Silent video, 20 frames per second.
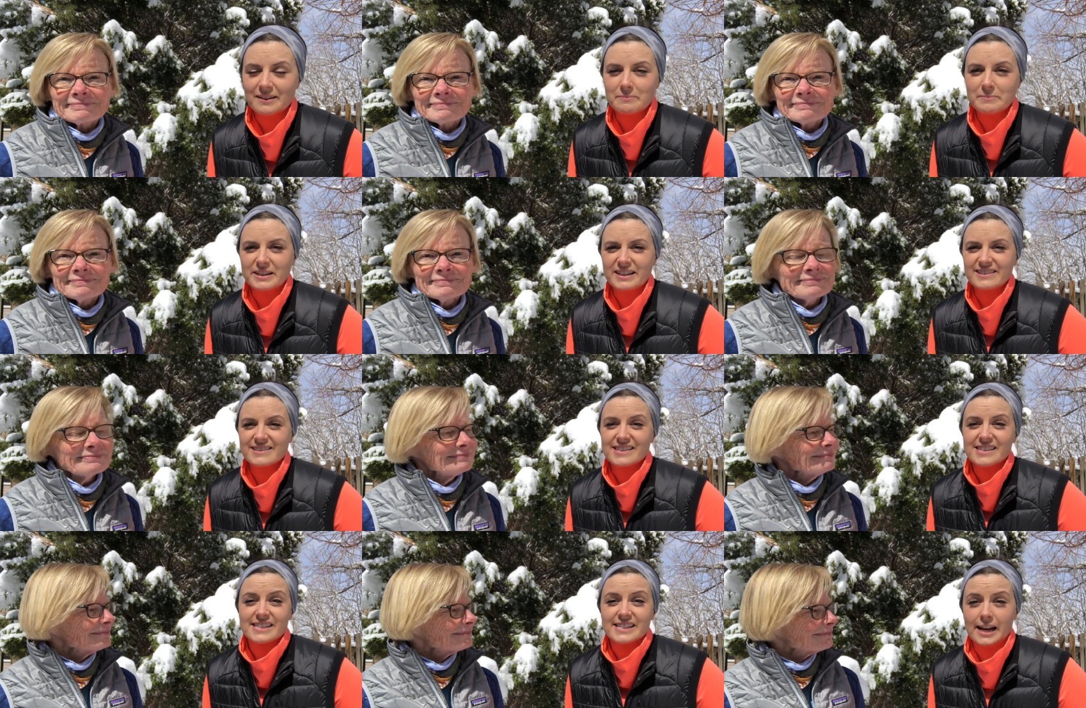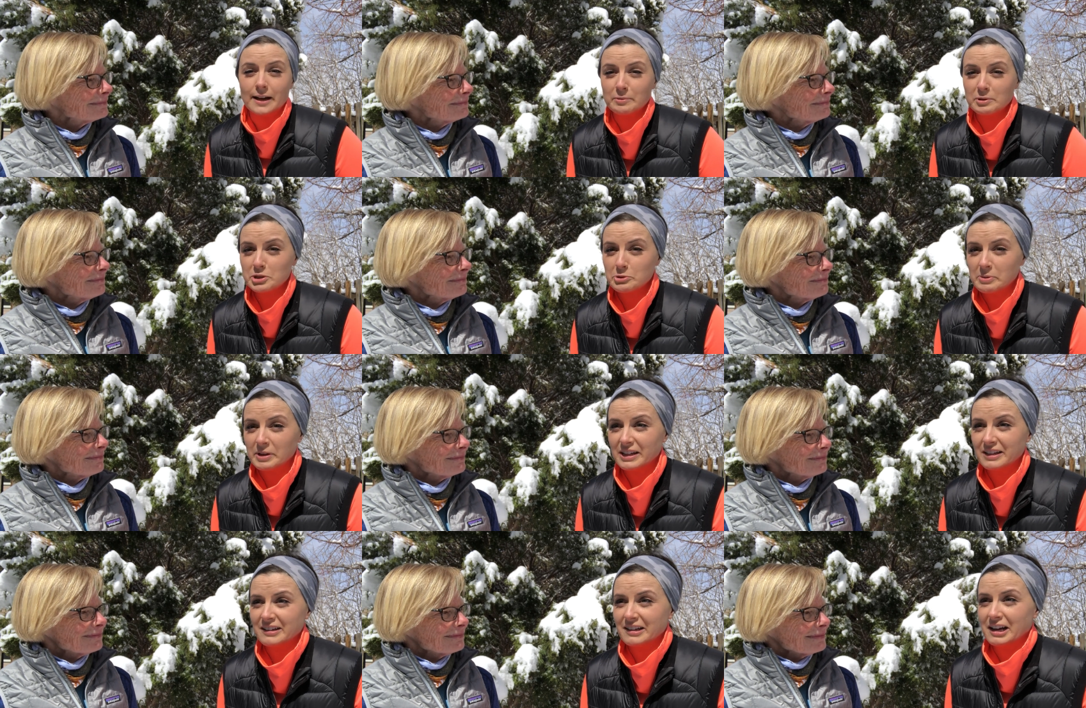Speaker 1: it means
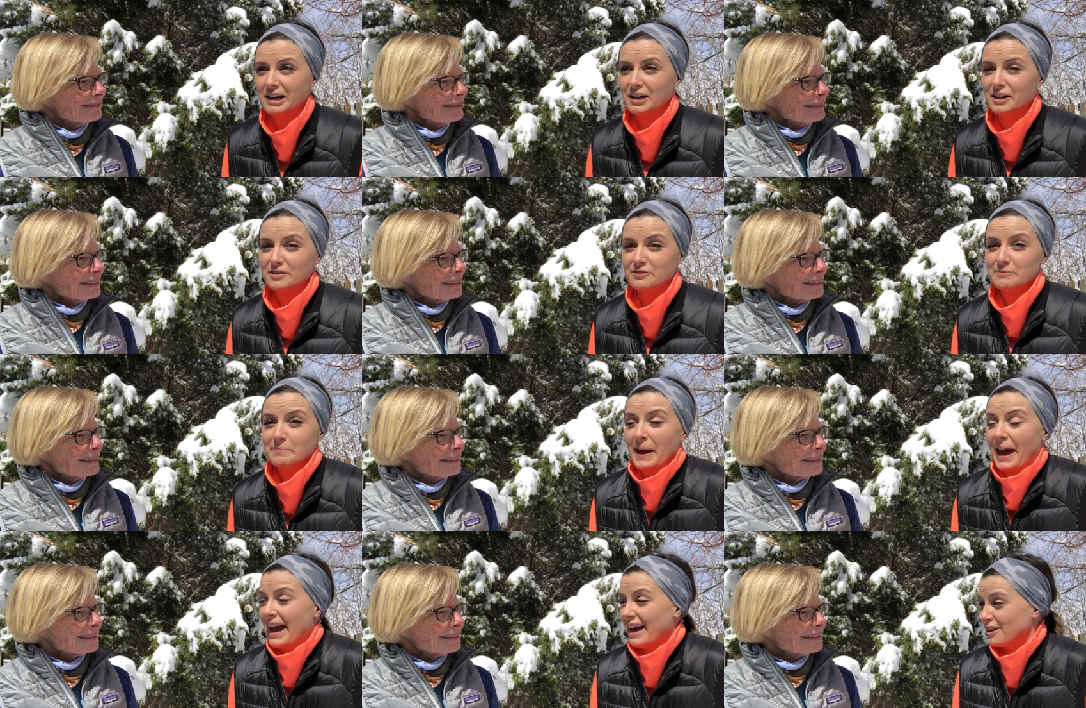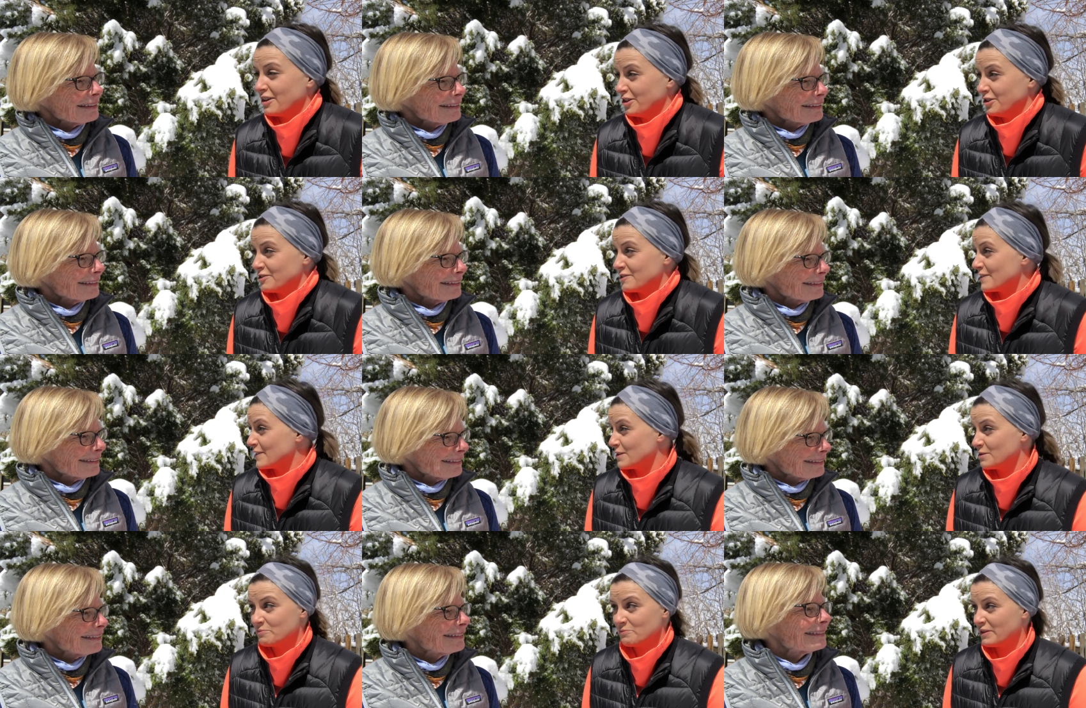establishment of
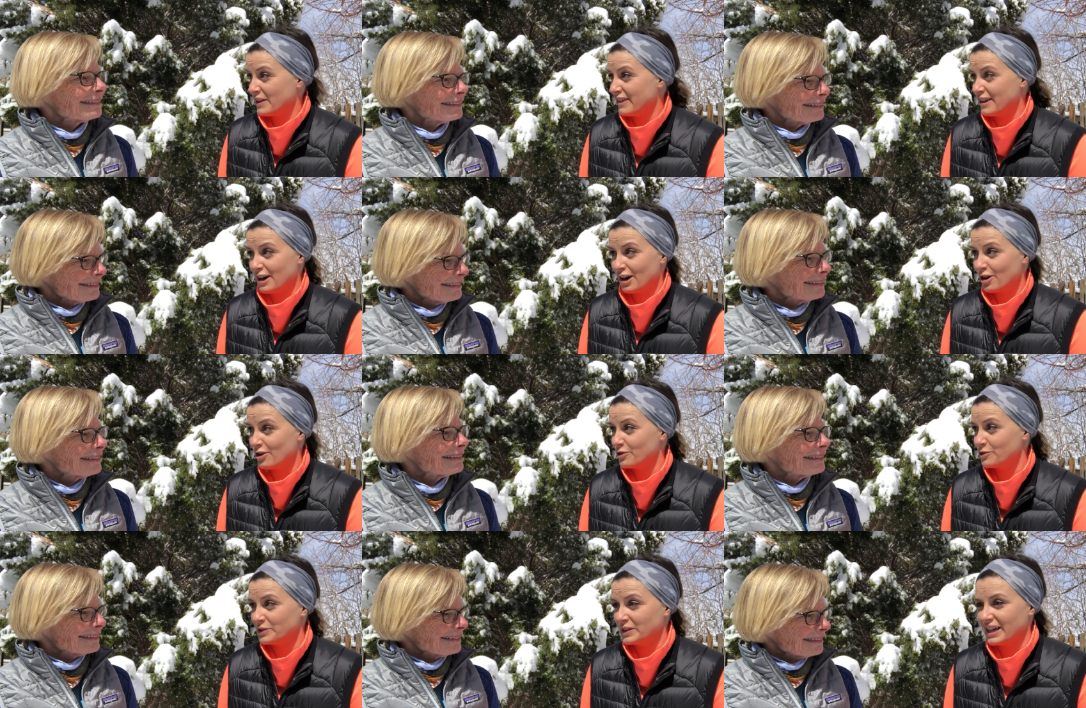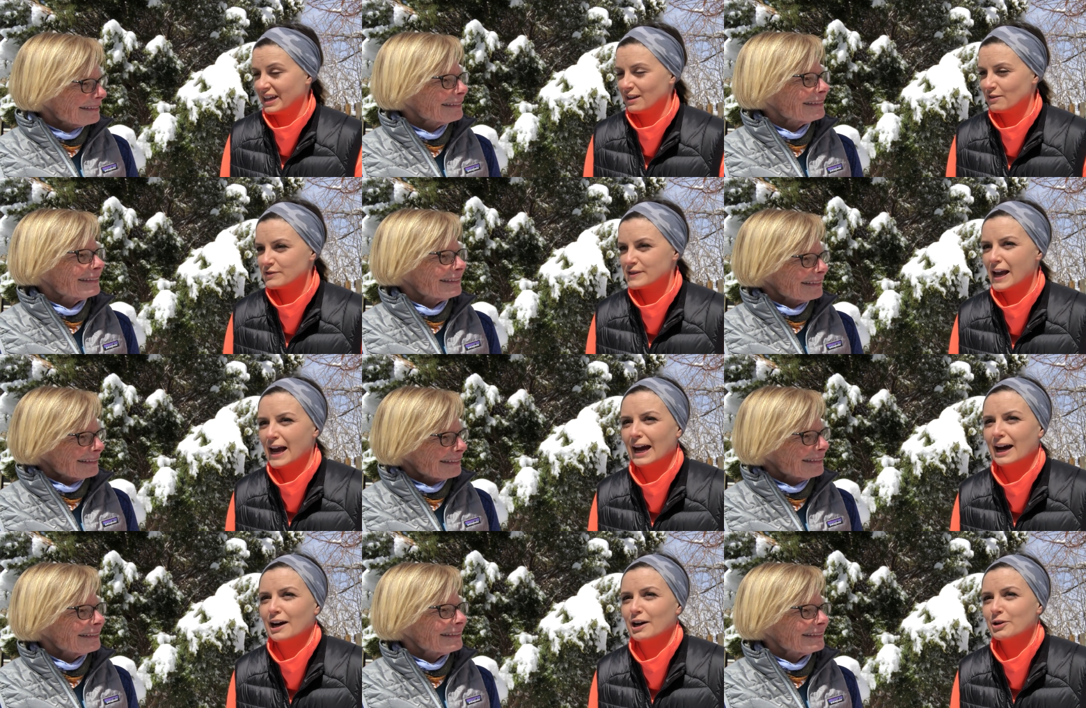patterns within our own
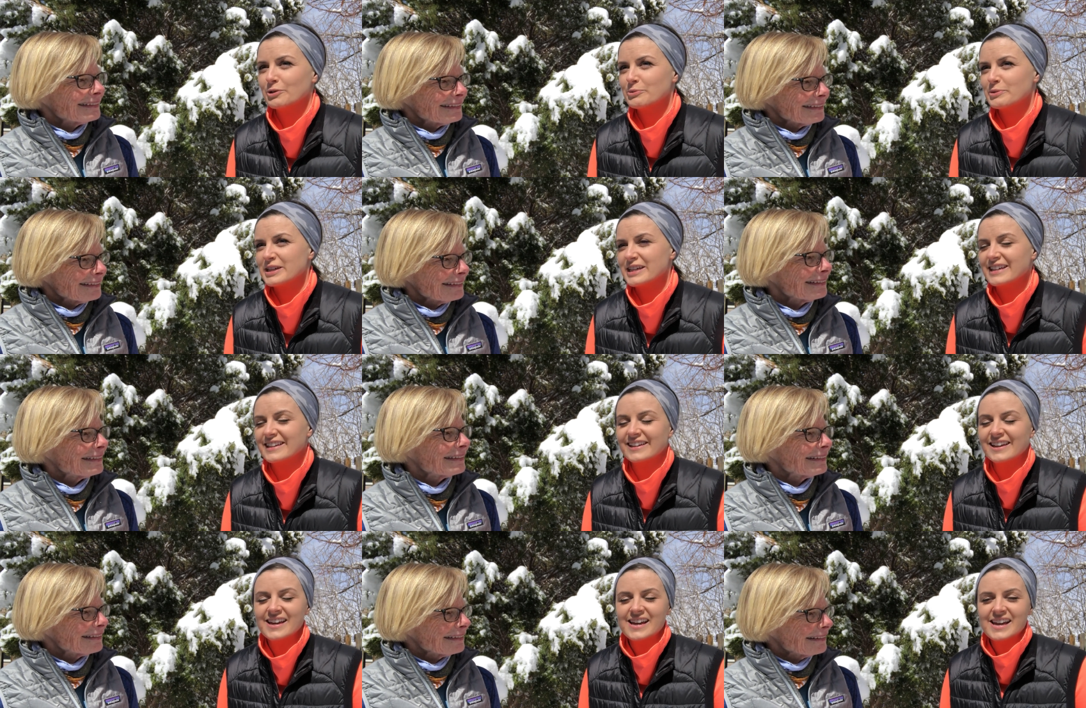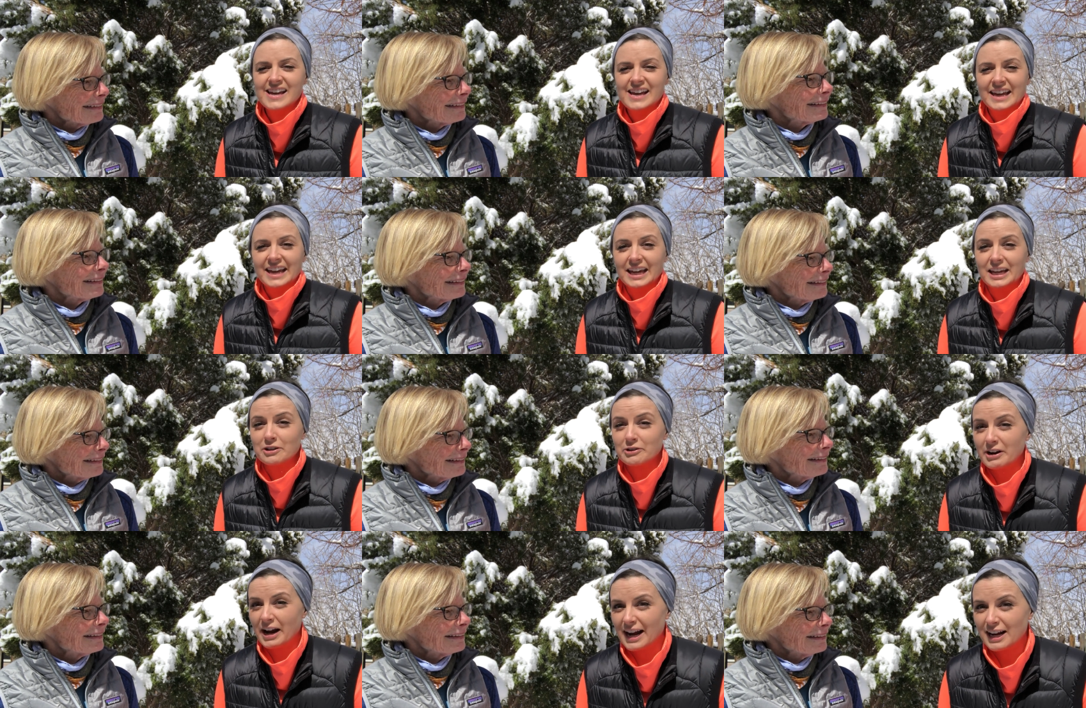lives, how we
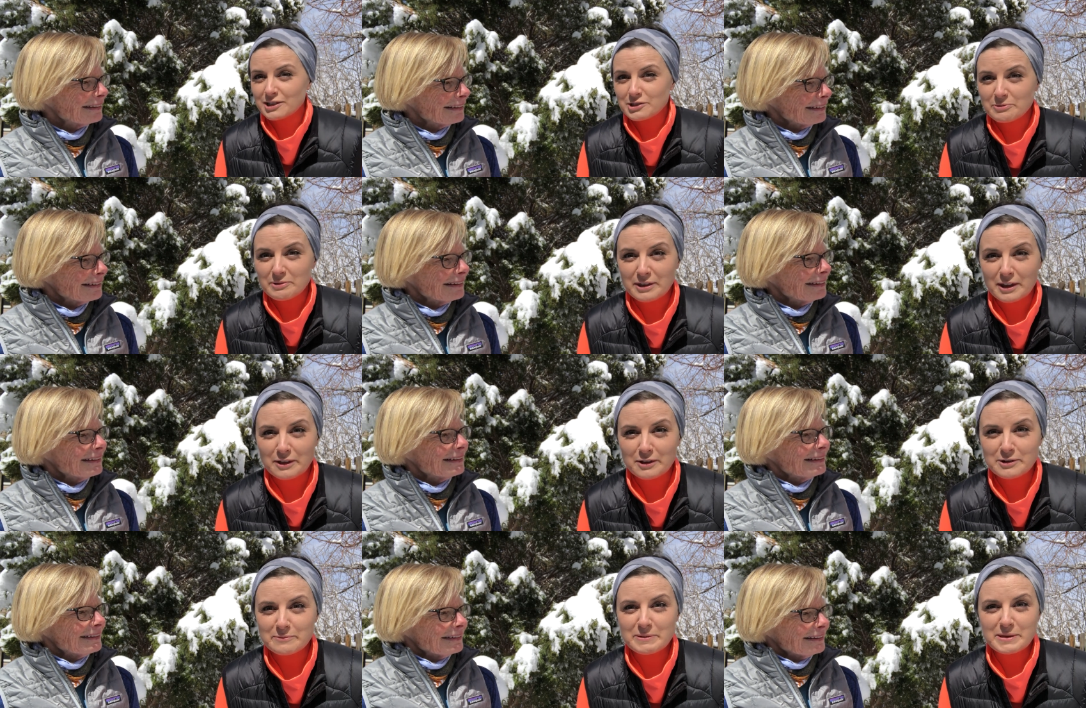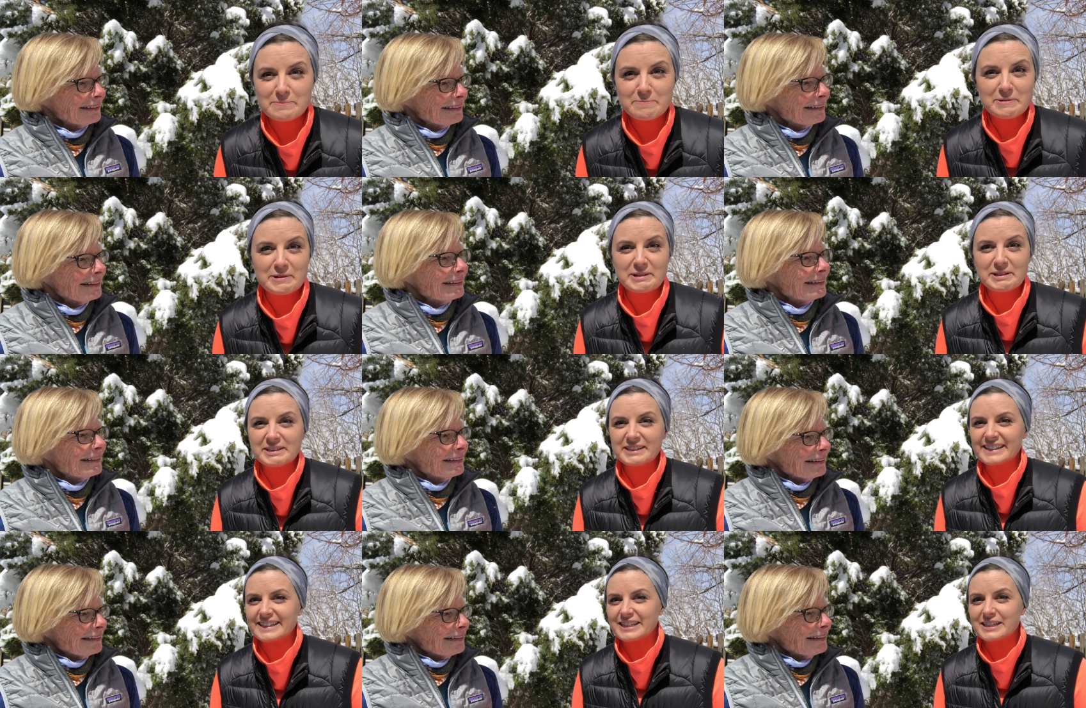interact with other
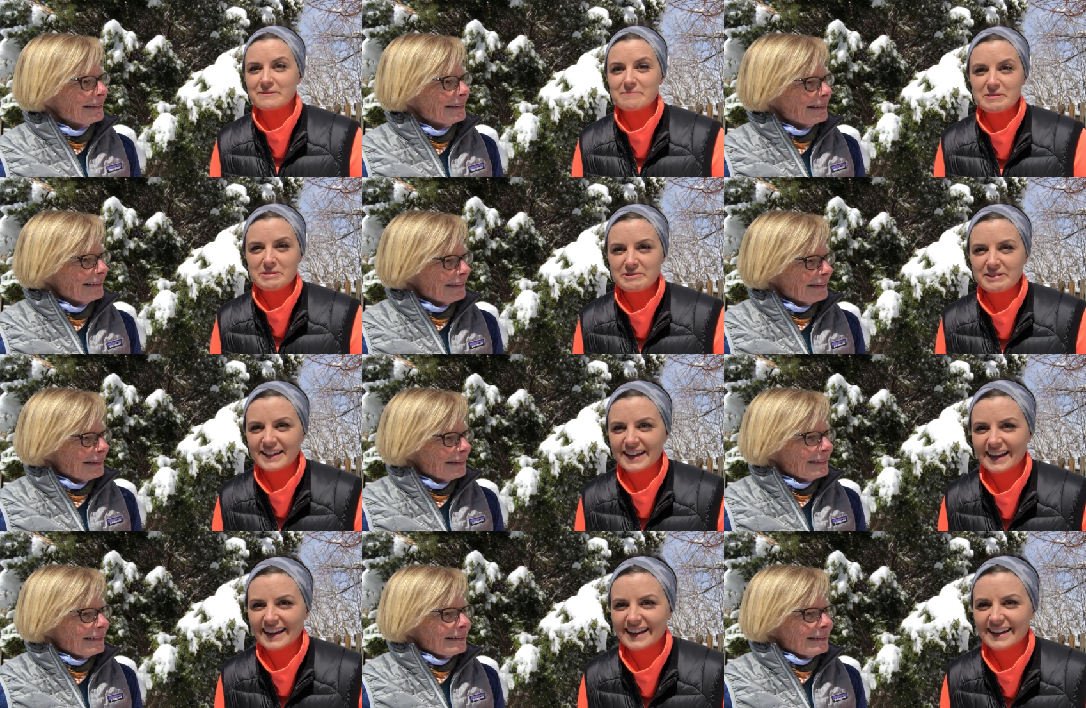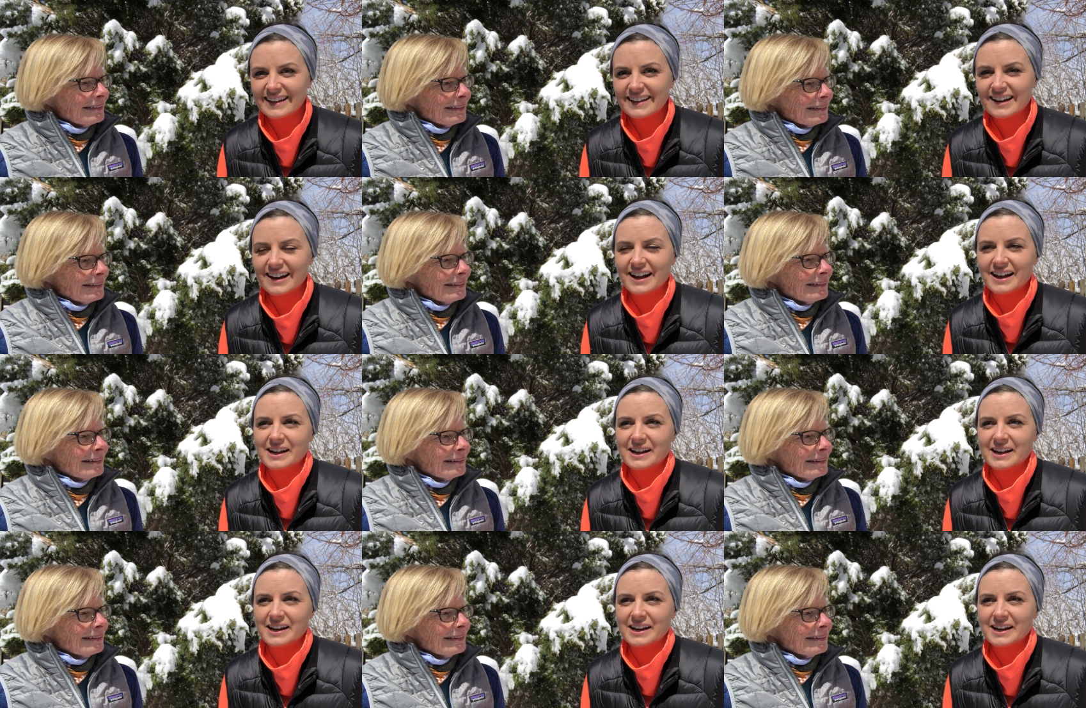people and communicate.